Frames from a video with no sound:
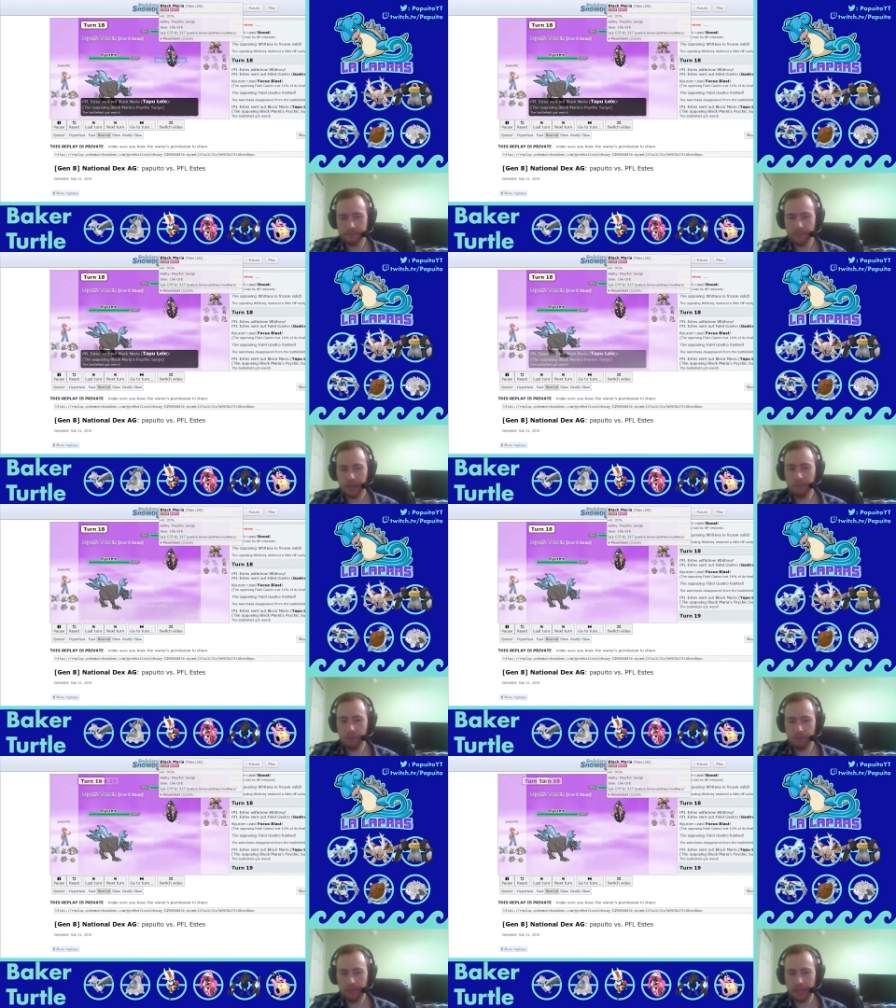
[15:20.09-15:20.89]

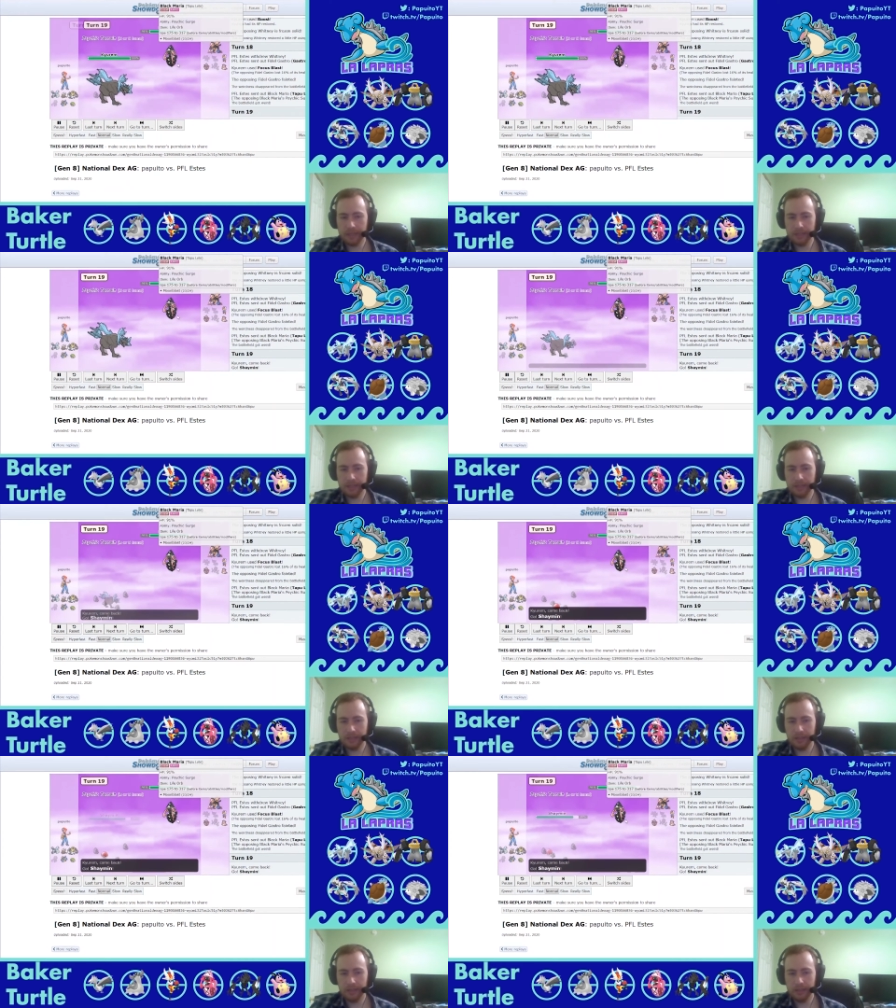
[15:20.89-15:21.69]
Moonblast.
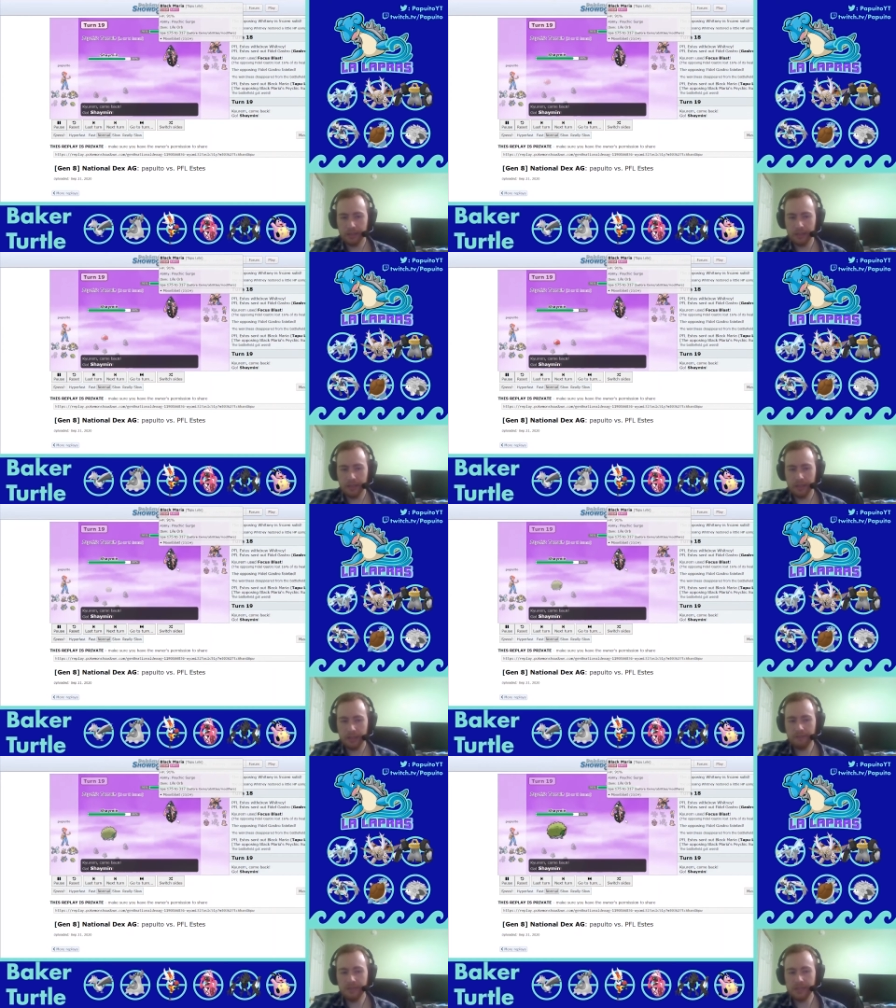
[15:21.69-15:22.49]

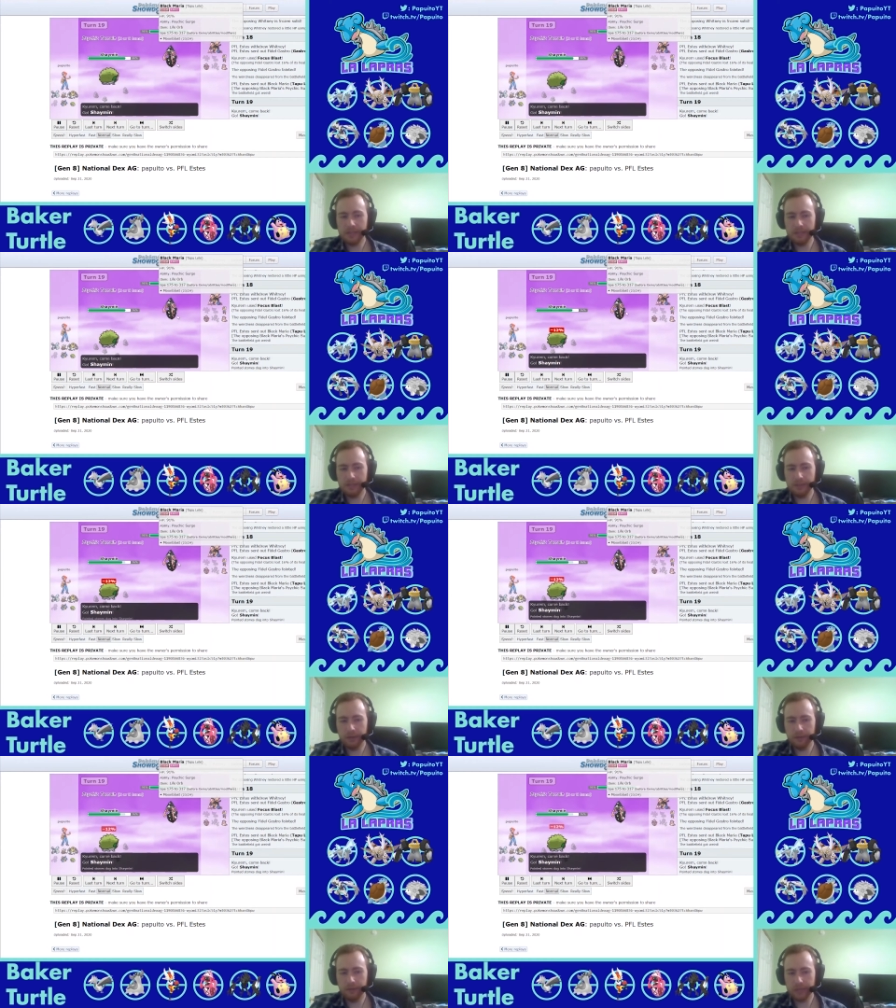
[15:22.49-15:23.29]
If he did go
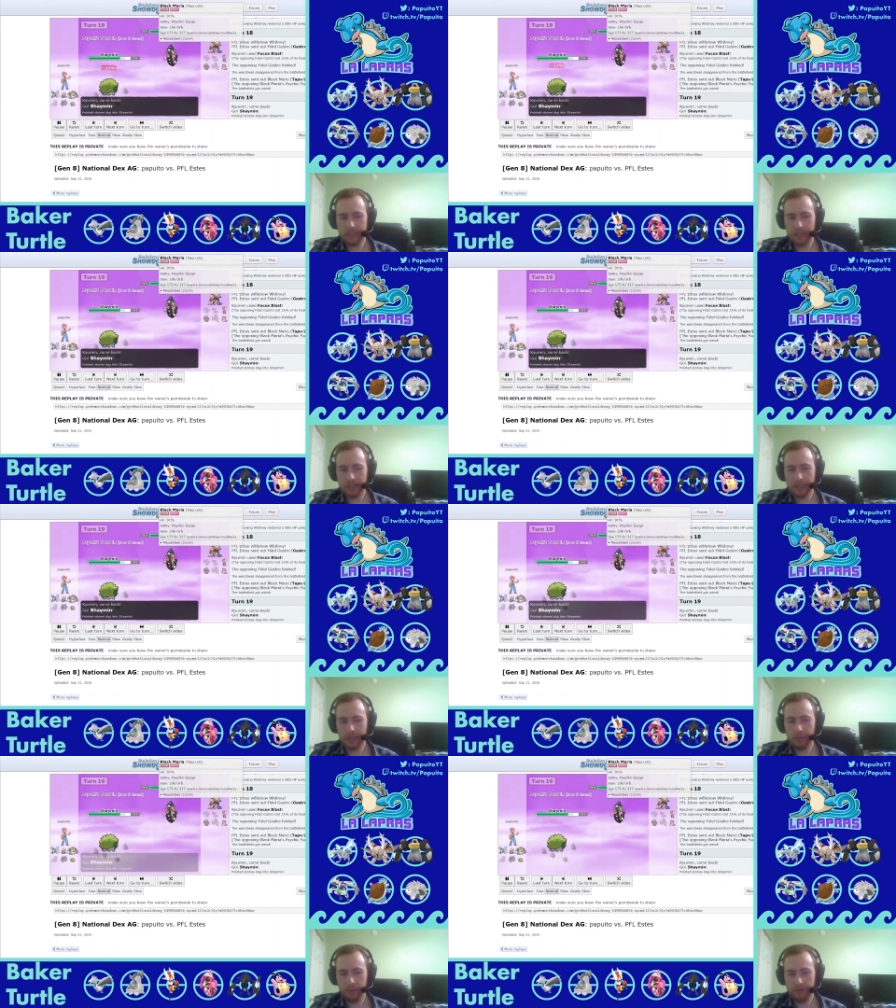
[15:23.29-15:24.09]
for a Psychic, I
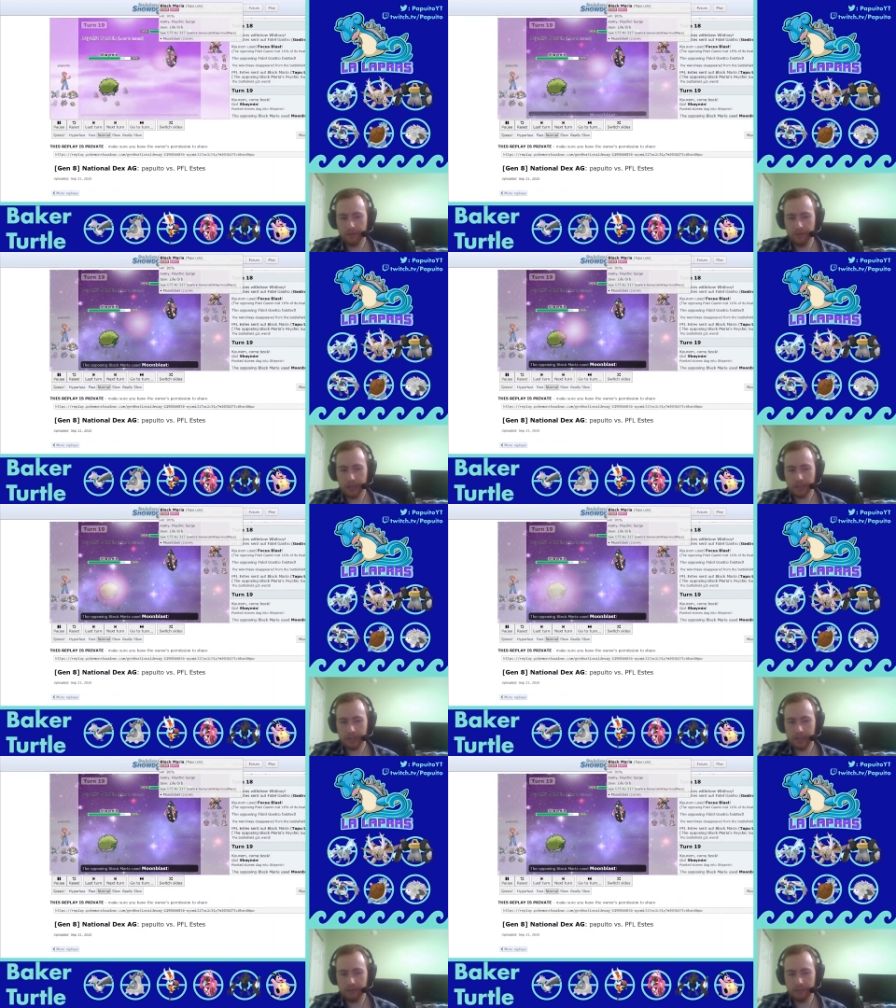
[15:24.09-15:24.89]
would have knocked
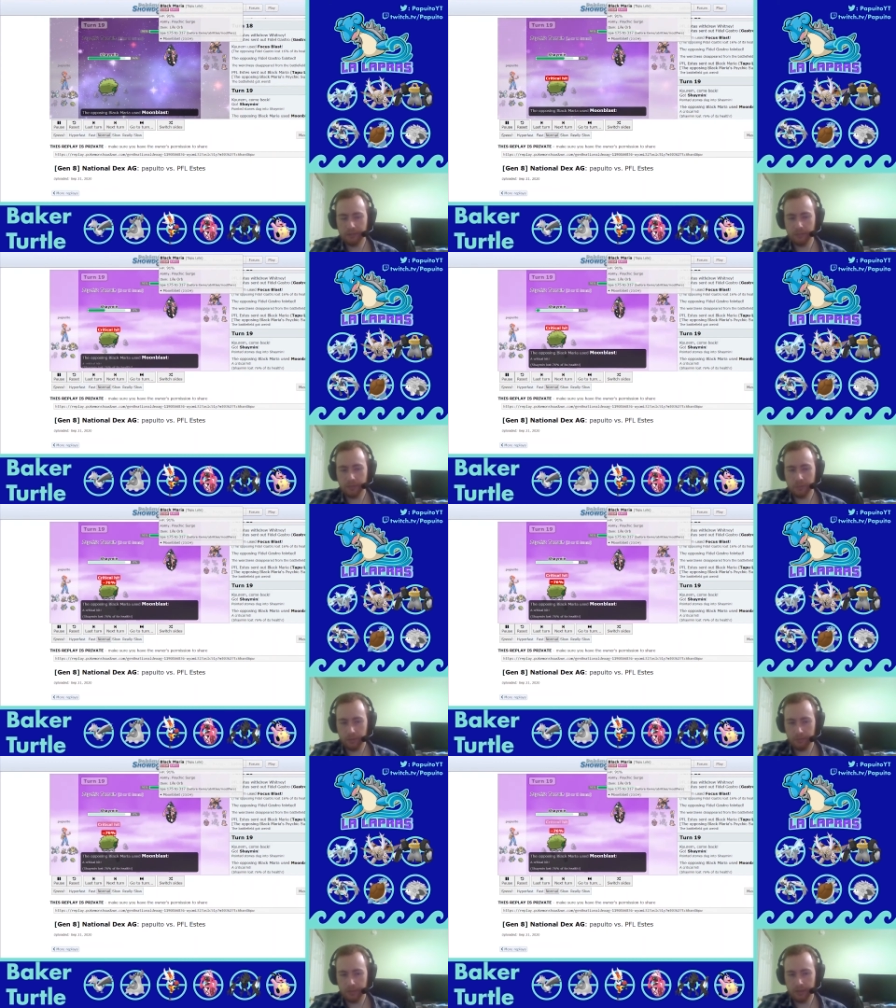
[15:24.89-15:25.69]
out, which would
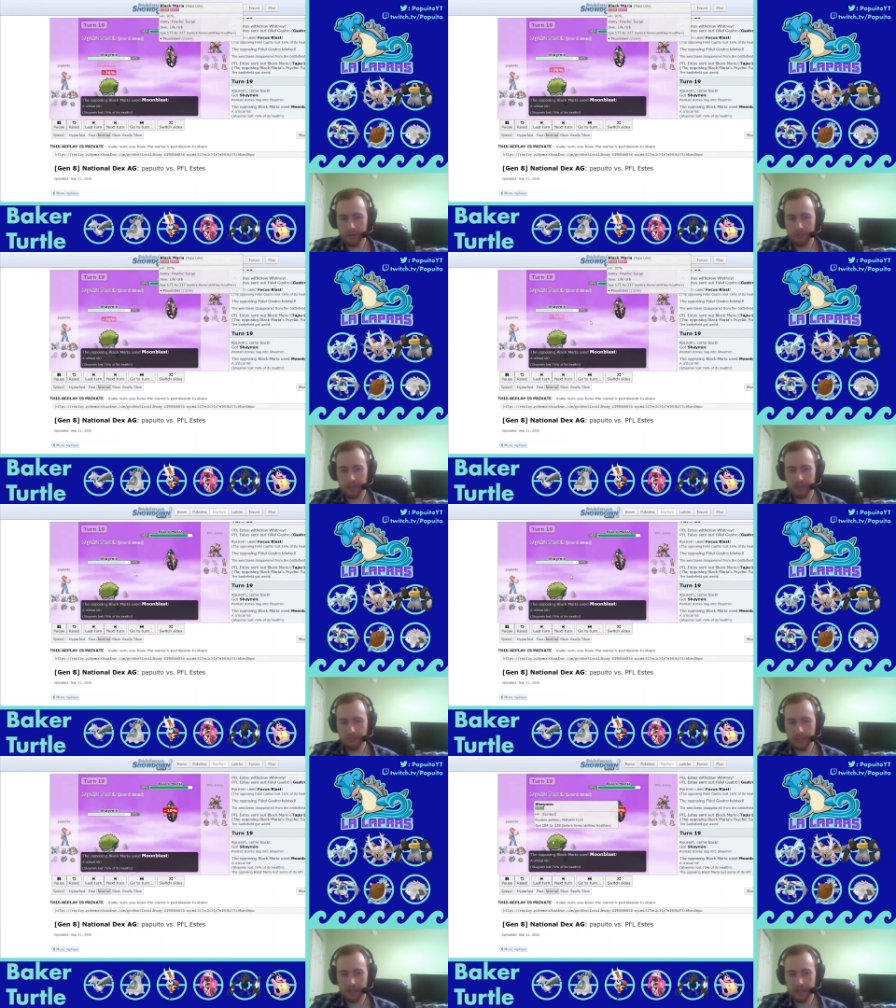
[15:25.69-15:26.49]
have been an amazing
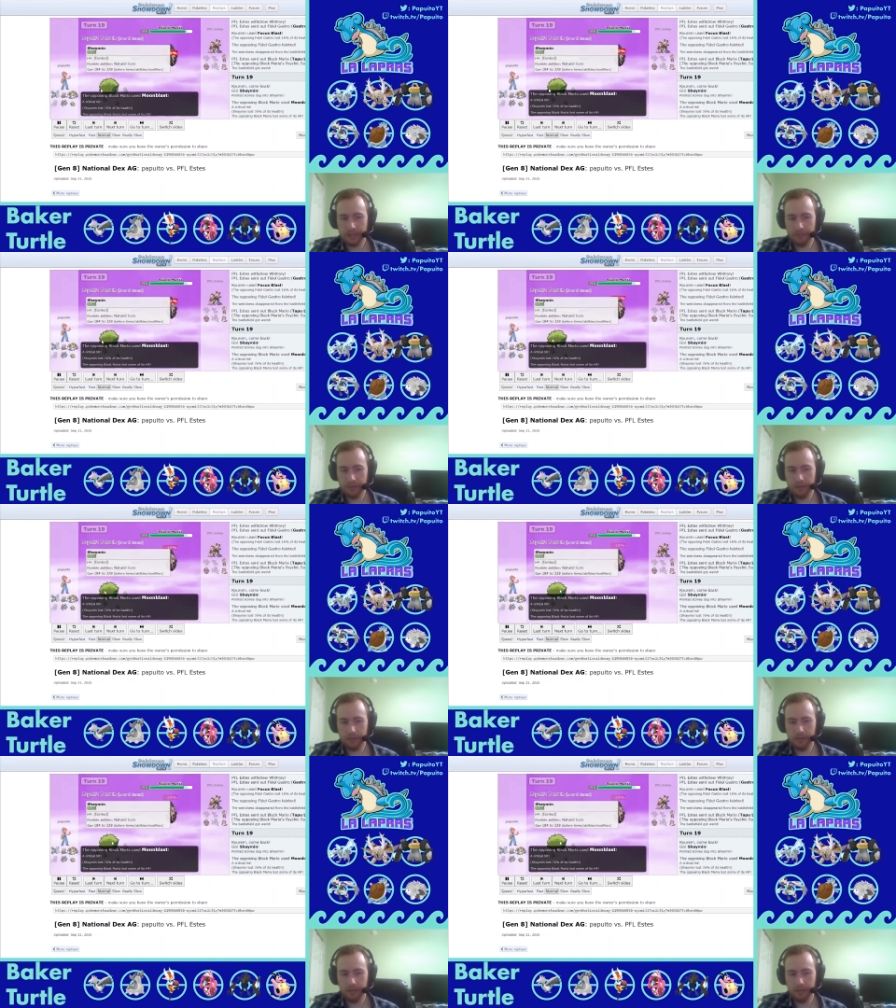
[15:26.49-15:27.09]
play on his part.